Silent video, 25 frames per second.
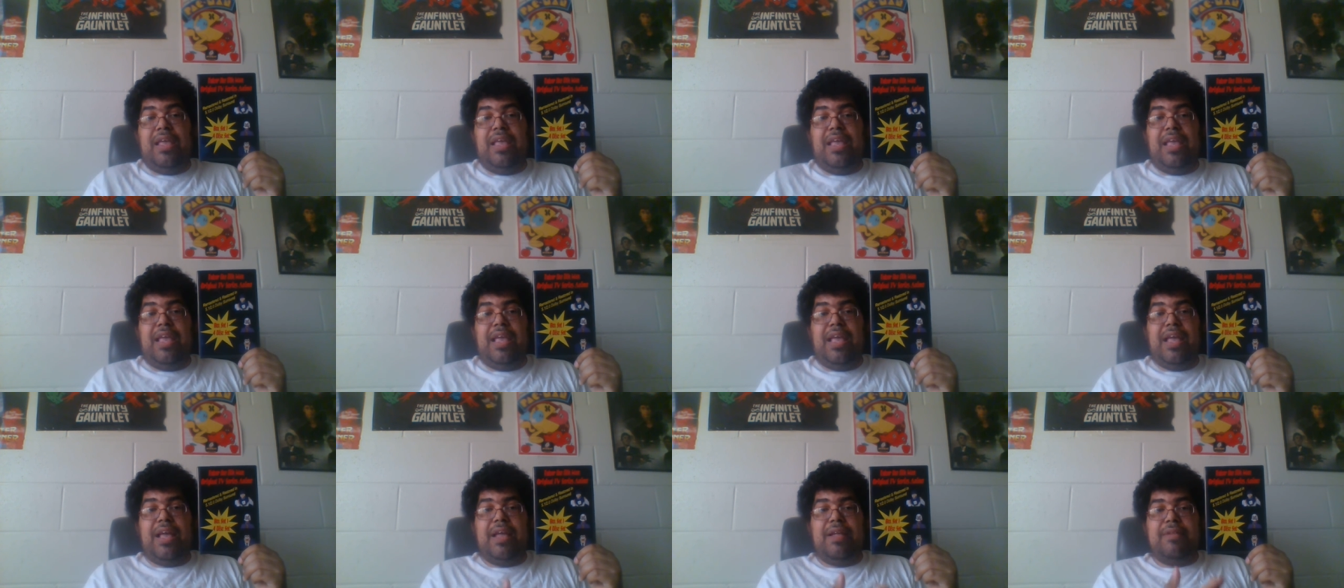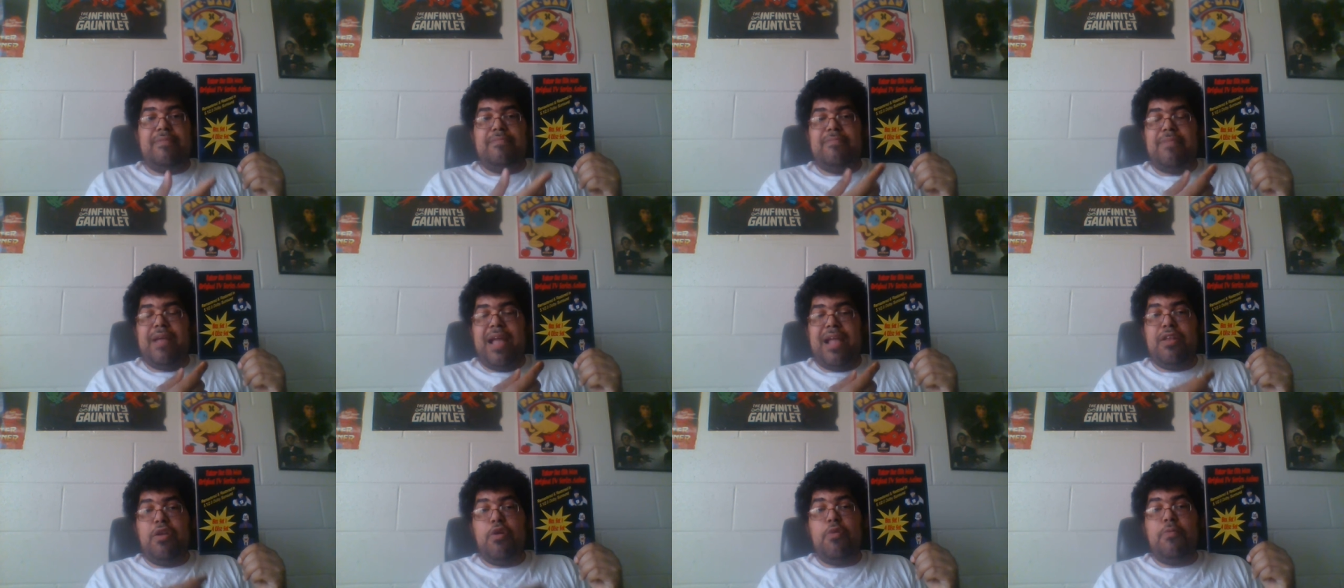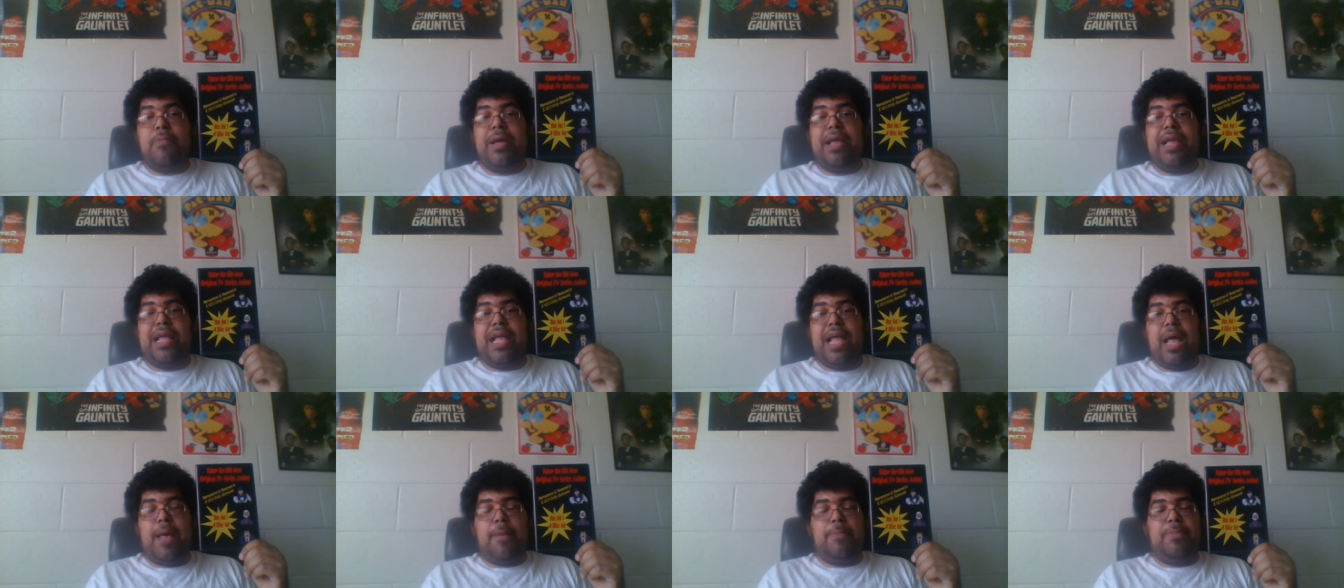And I know my
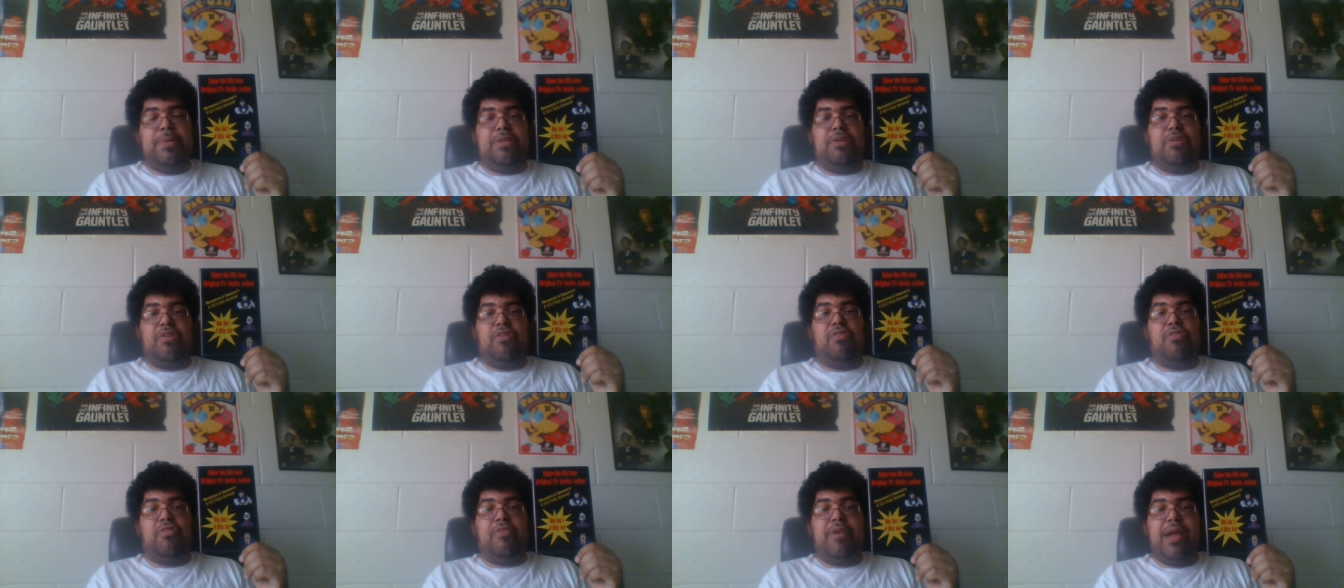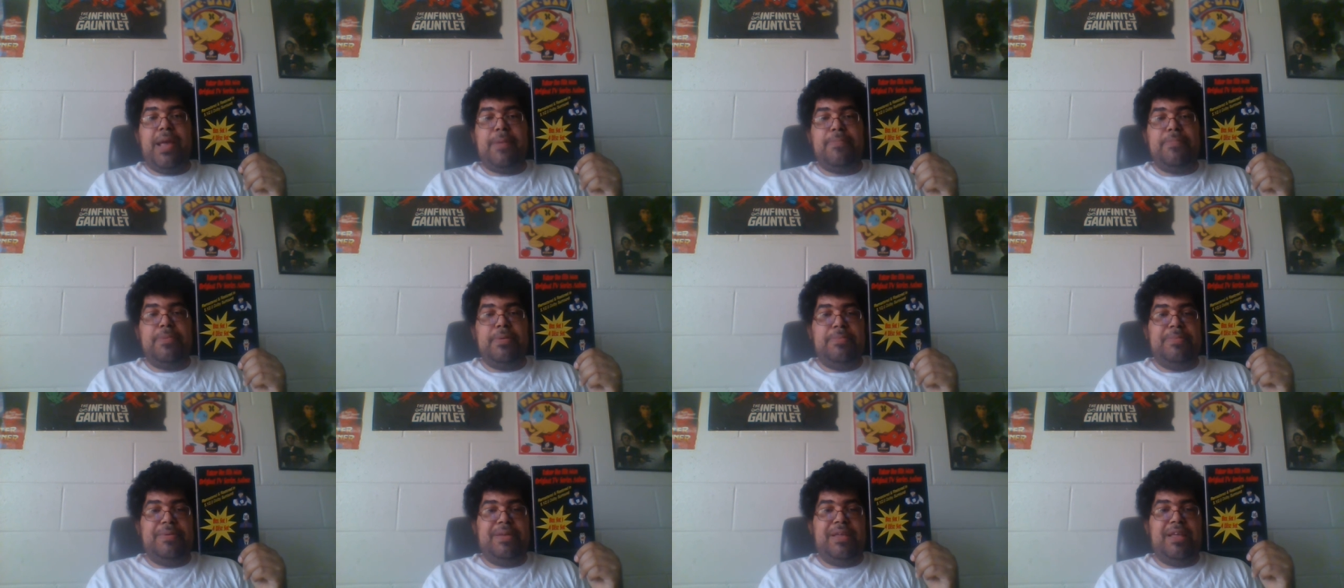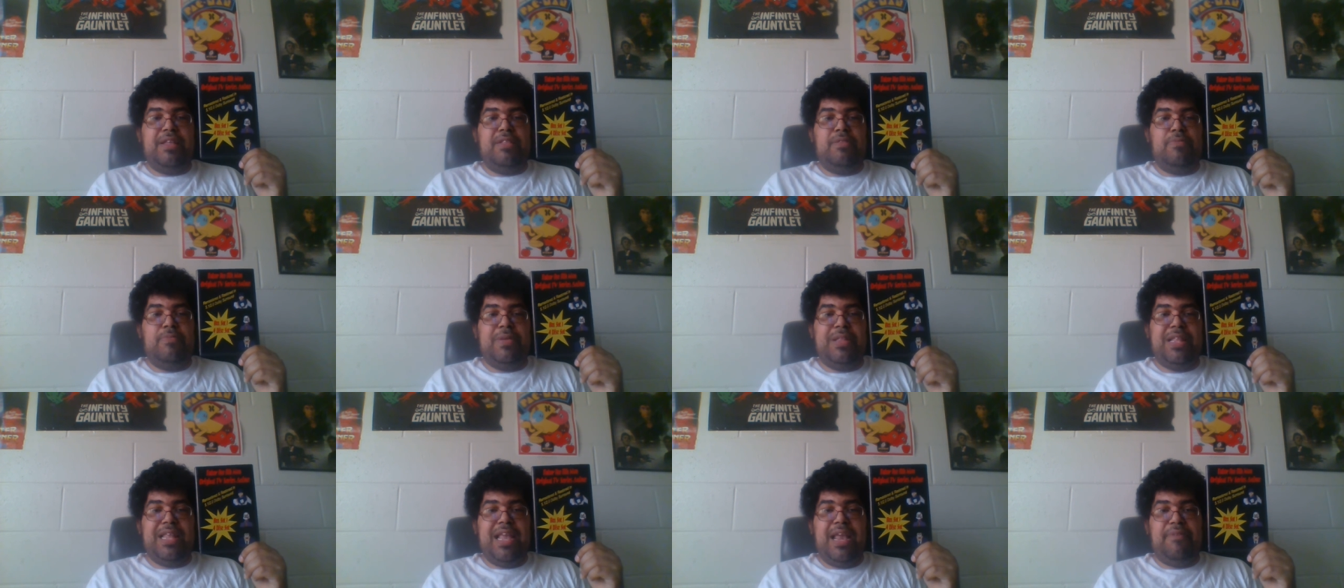copy's crappy because
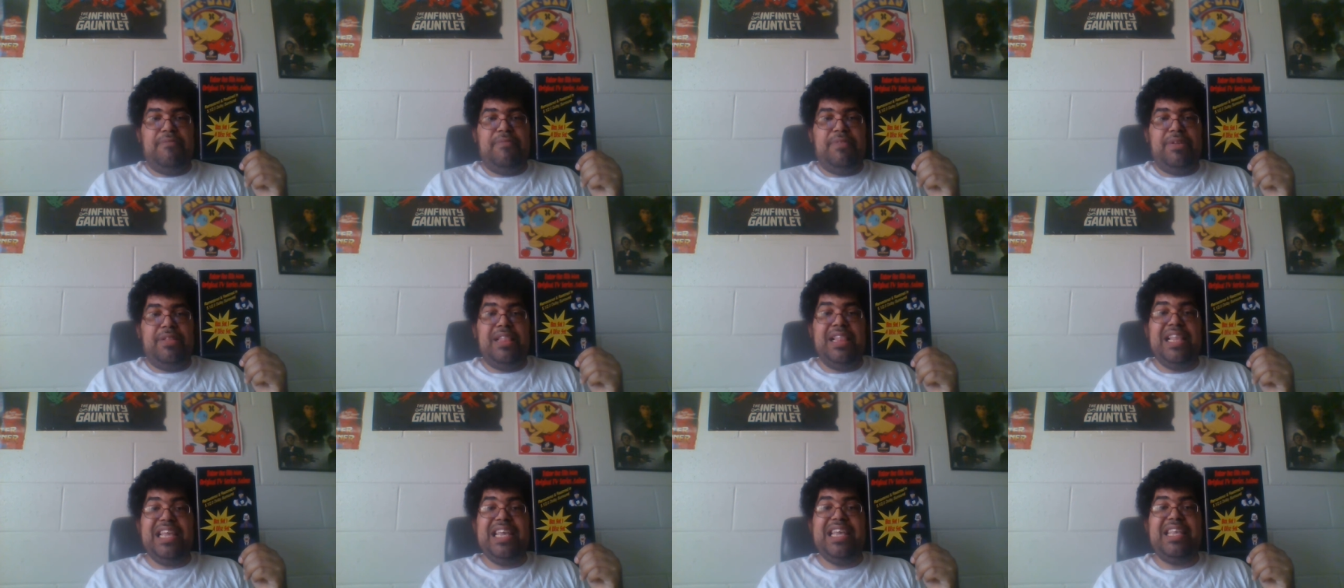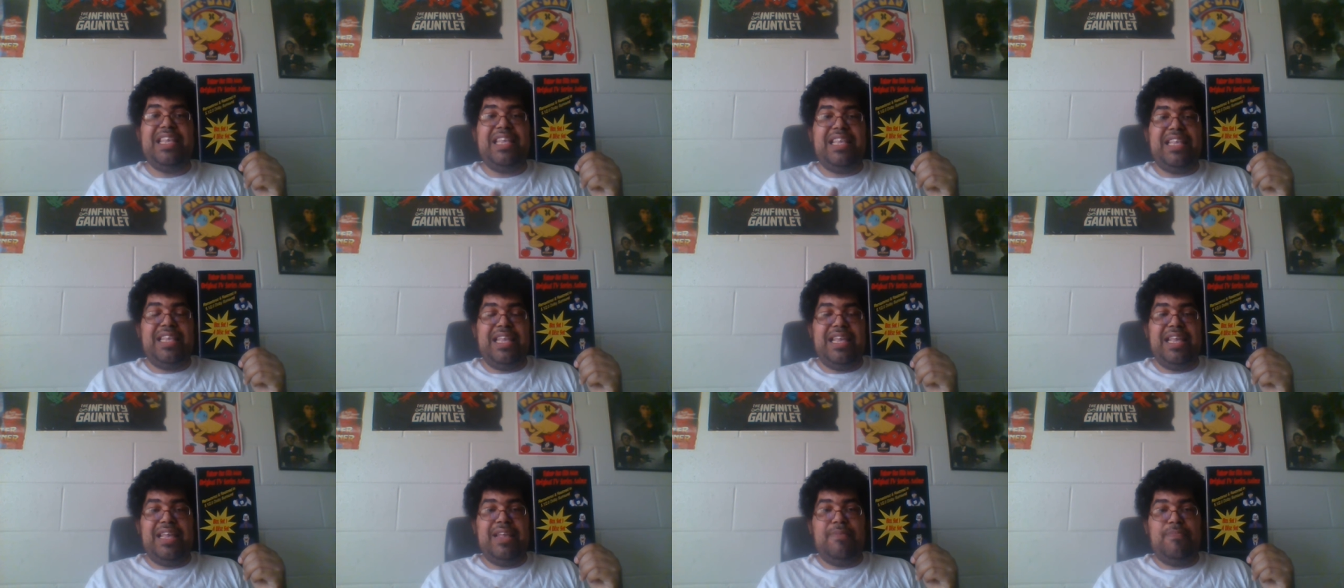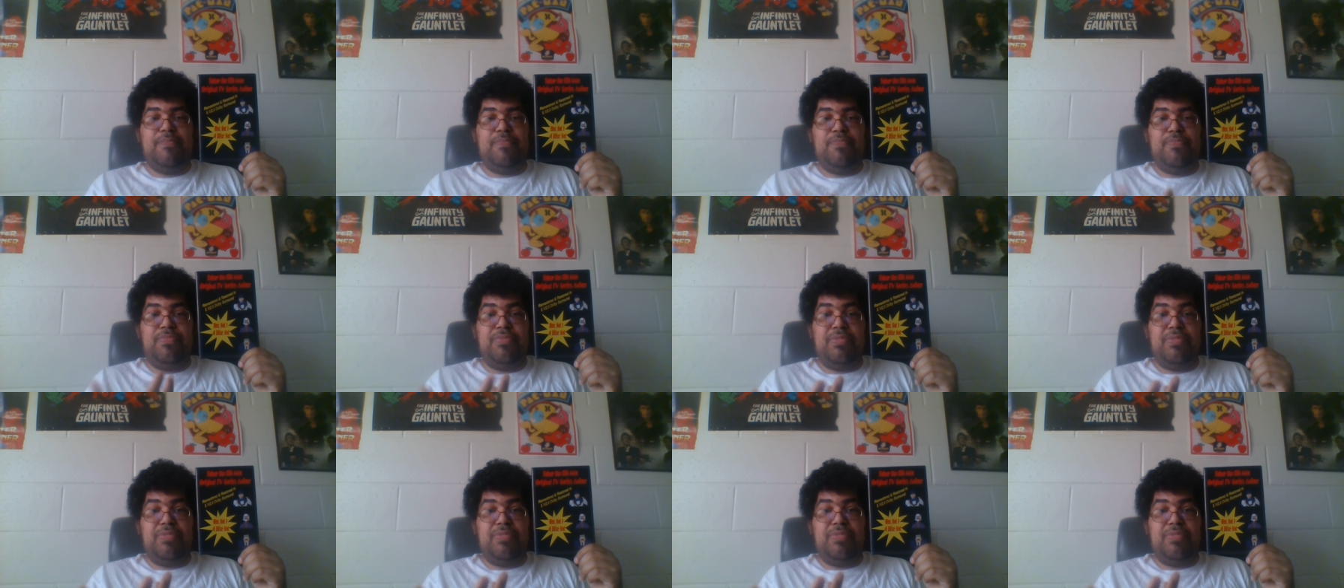when they released it,